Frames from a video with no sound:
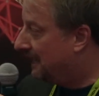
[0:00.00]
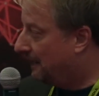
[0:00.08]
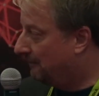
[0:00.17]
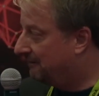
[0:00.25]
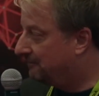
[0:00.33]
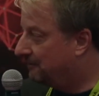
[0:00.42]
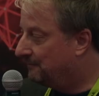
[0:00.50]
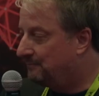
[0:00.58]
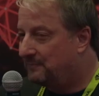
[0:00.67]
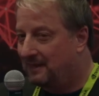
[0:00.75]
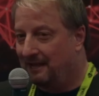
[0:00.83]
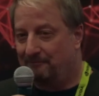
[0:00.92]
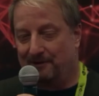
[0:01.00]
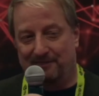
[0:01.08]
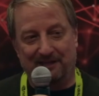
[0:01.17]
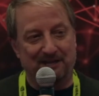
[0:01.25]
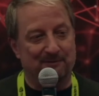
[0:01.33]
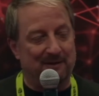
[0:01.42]
However, if we
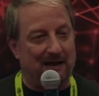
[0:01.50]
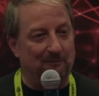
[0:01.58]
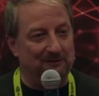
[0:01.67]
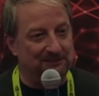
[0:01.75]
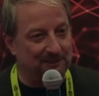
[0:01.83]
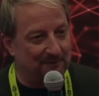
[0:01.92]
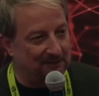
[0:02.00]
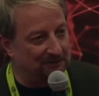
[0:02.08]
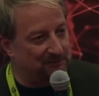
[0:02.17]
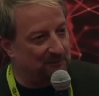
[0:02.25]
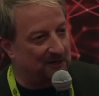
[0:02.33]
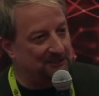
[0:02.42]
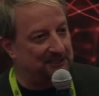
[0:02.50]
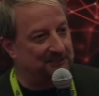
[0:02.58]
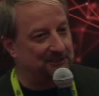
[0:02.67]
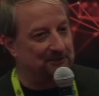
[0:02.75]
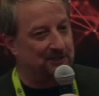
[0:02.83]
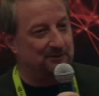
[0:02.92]
think about what some of those
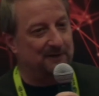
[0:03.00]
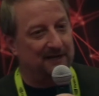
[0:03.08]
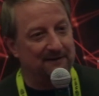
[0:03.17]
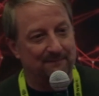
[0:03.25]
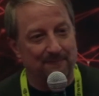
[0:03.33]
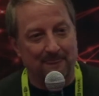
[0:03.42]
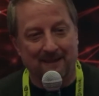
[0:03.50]
projects are doing,